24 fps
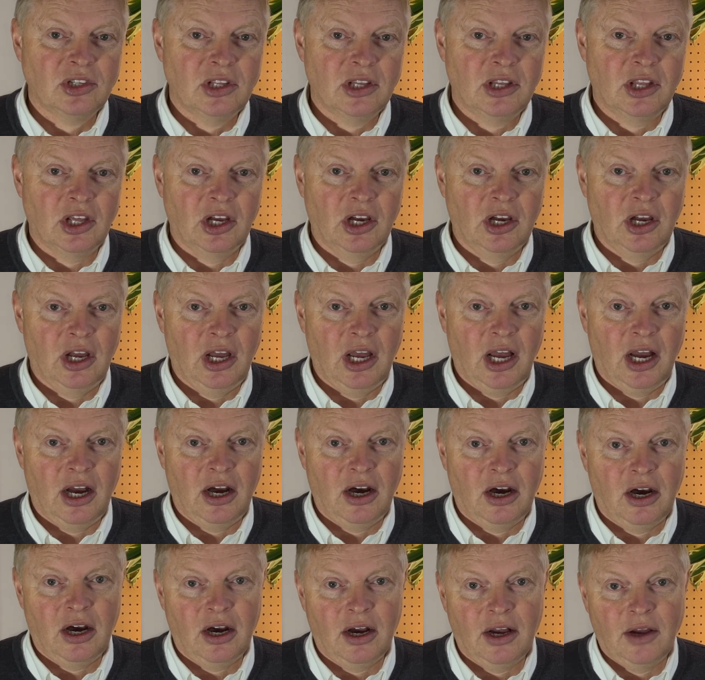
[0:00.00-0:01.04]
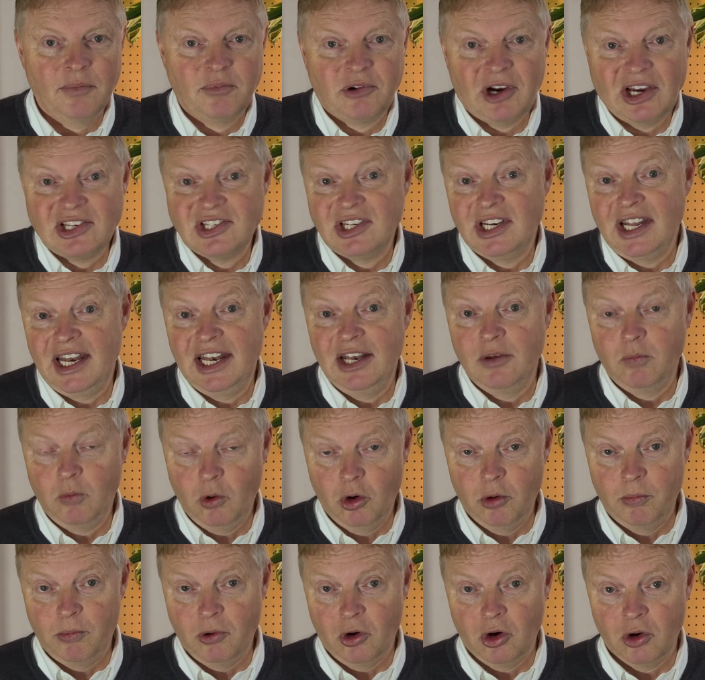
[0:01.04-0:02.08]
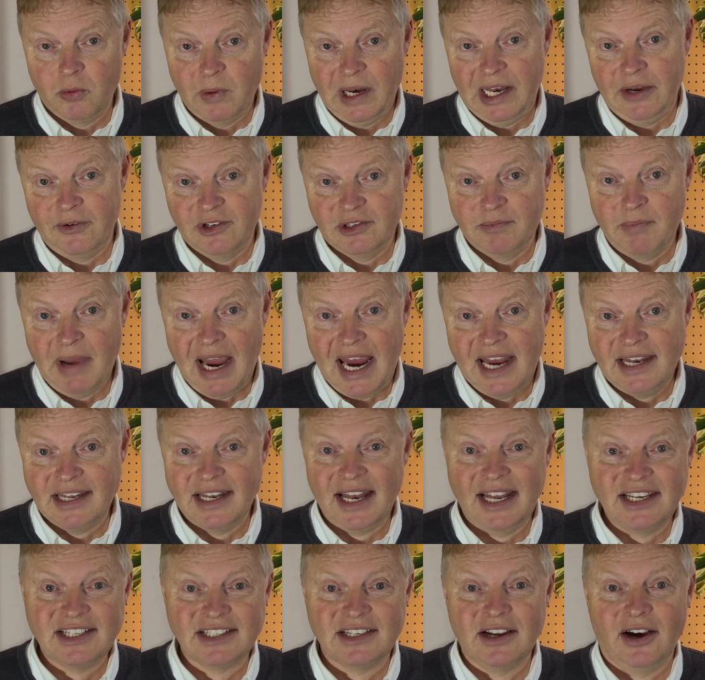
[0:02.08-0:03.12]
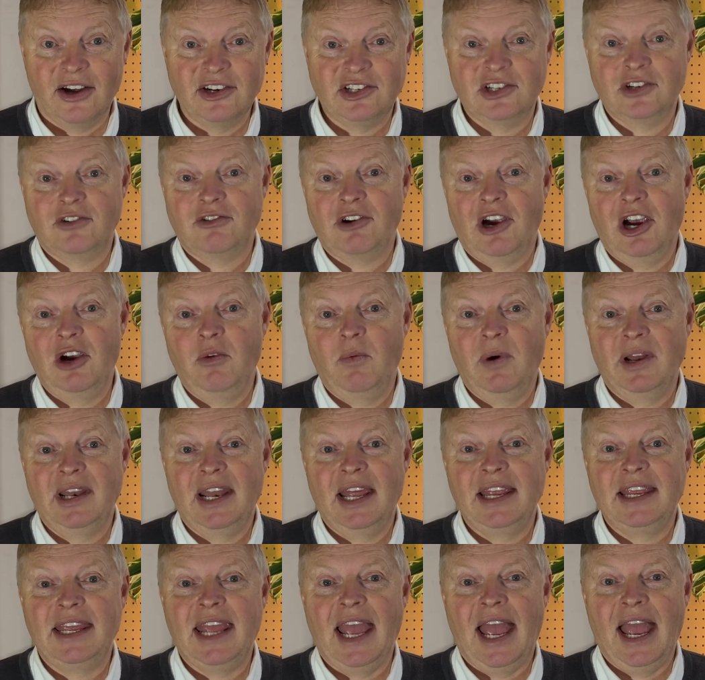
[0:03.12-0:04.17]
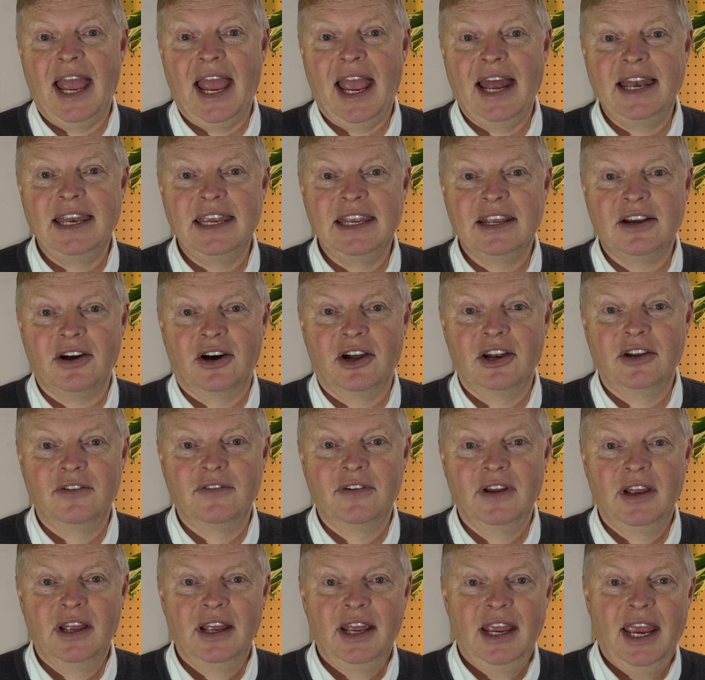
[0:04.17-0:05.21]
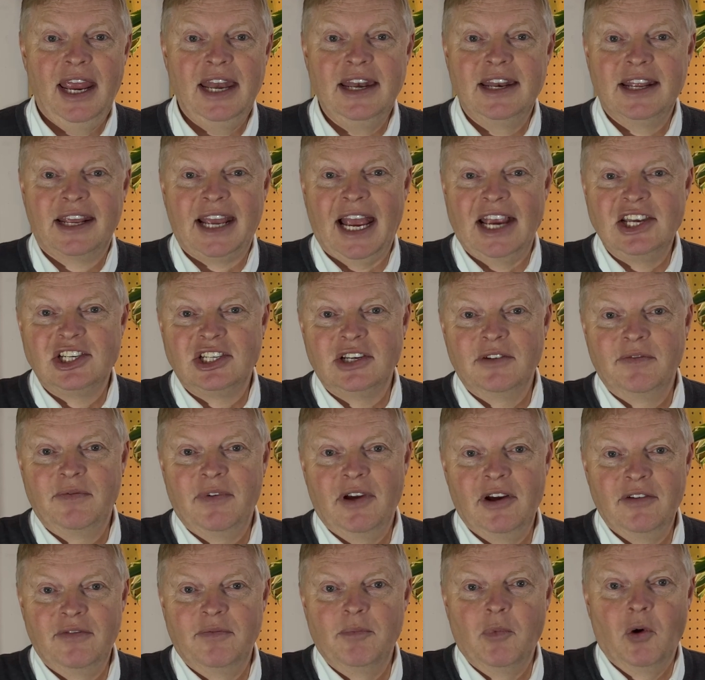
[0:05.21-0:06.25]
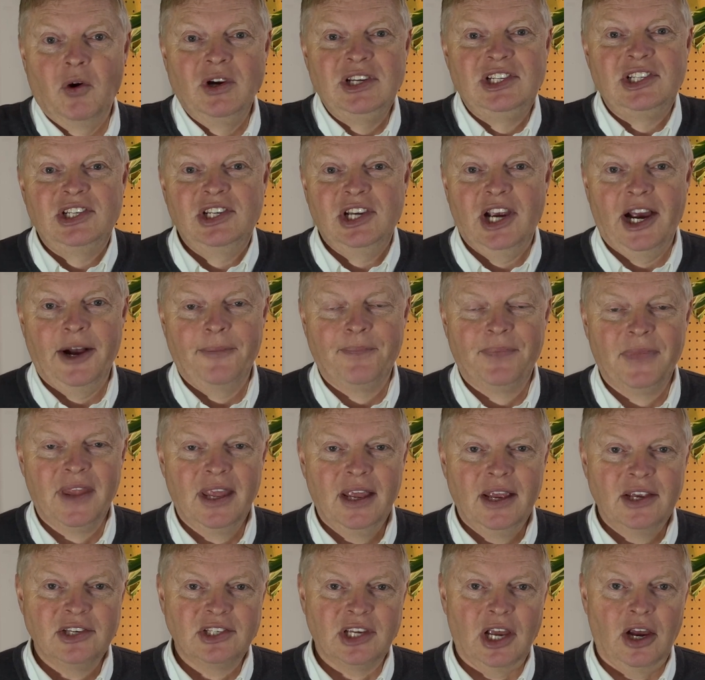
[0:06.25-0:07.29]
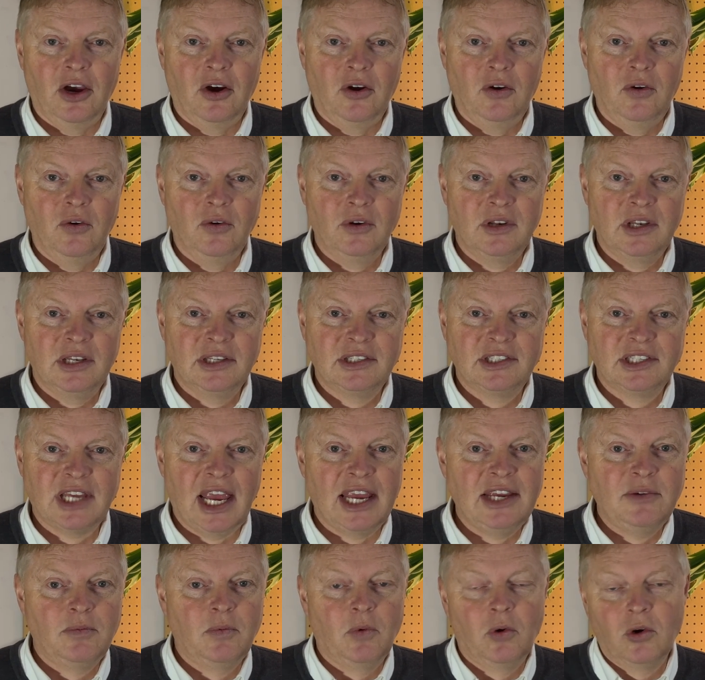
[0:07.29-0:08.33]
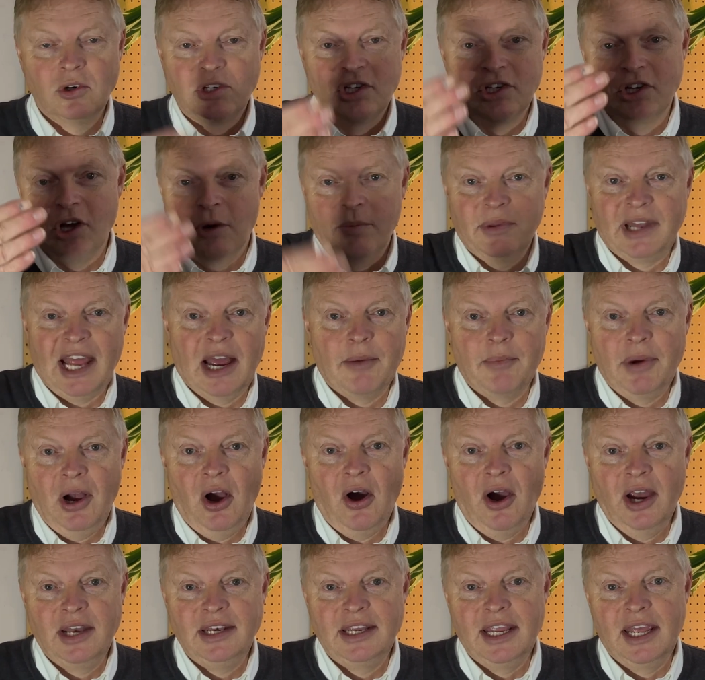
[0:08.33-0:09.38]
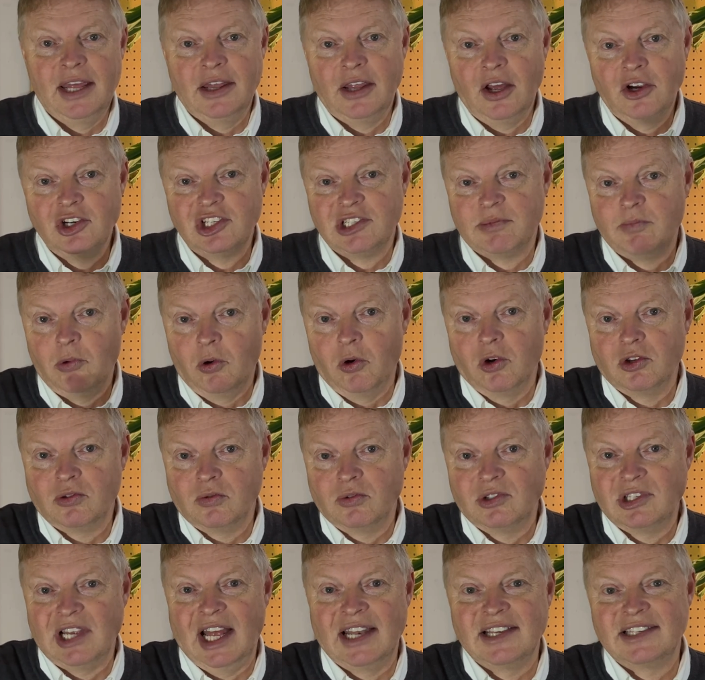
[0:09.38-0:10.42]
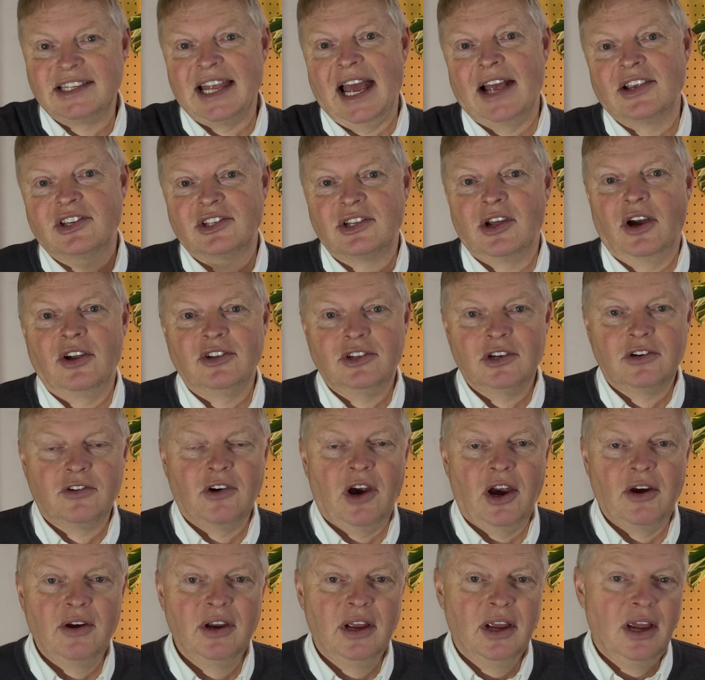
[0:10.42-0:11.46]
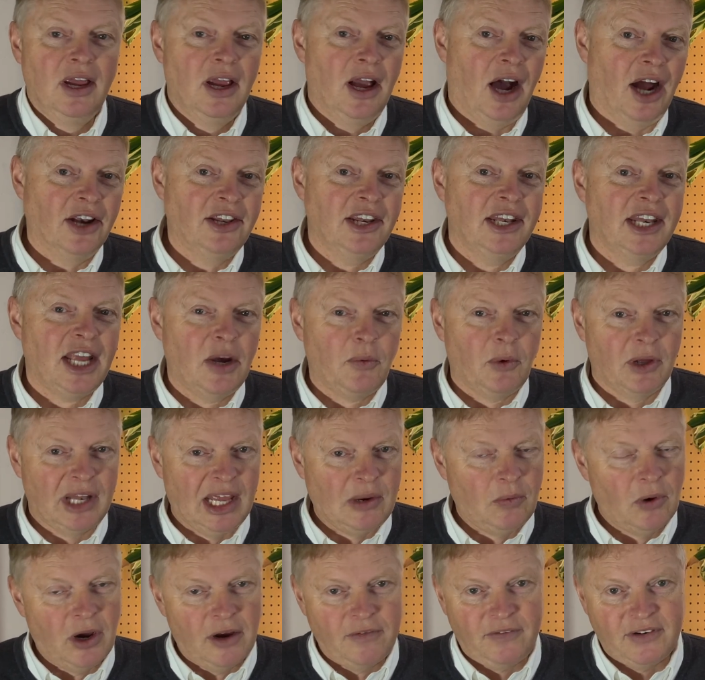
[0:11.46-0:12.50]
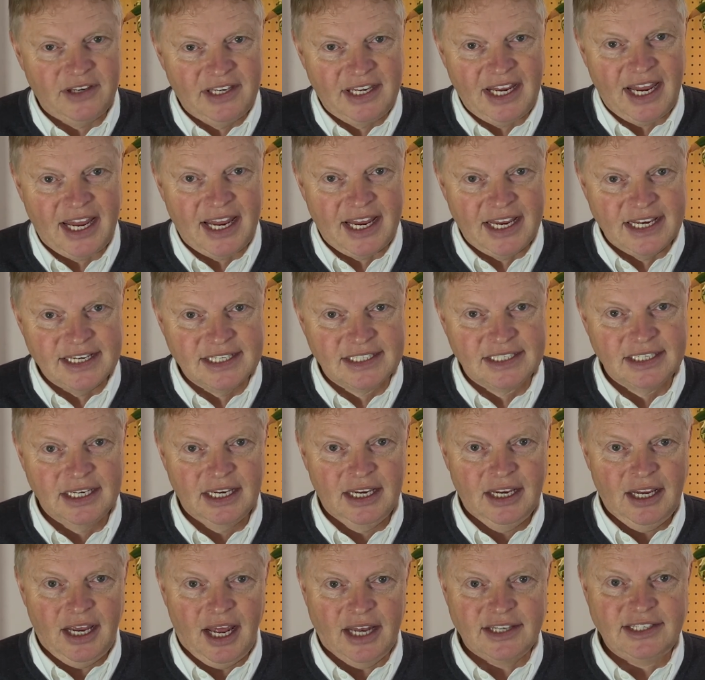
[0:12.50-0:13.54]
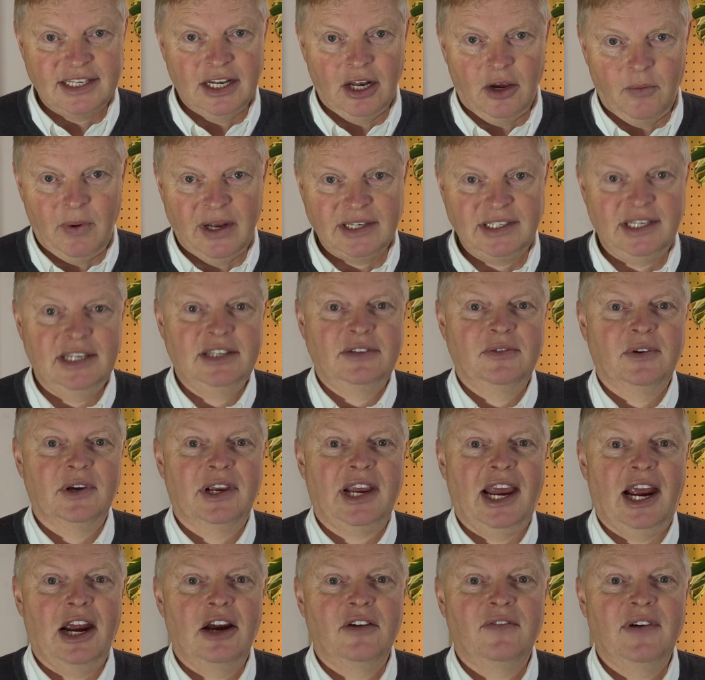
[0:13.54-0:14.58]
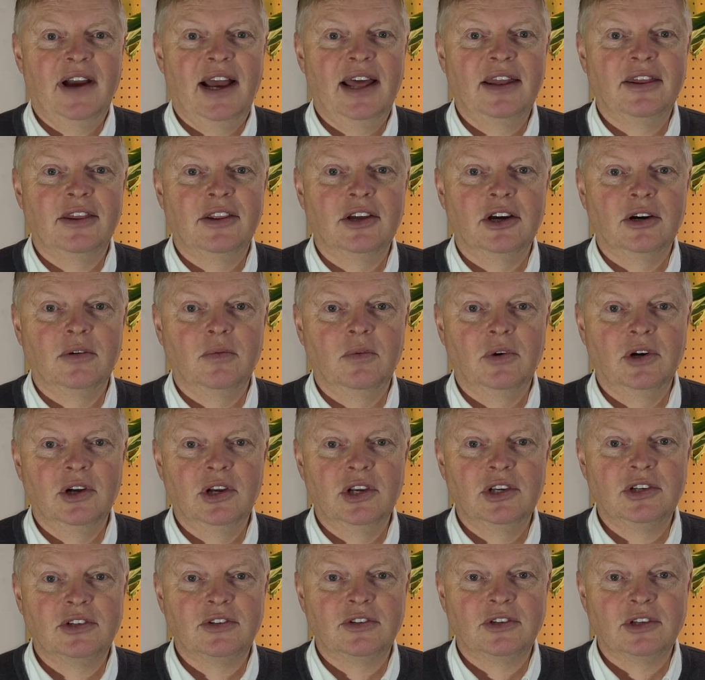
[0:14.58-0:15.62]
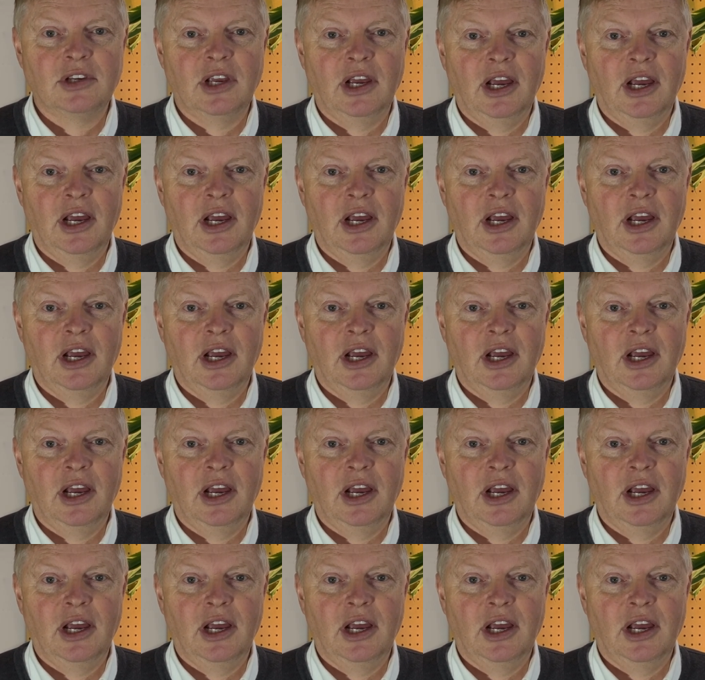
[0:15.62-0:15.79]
that are present in the wallboard when it was made, and they start to grow when they get any kind of indication of moisture. So say water's got down behind it, those spores will sense that and start to grow. I didn't know what they were for years until I went into a caravan that was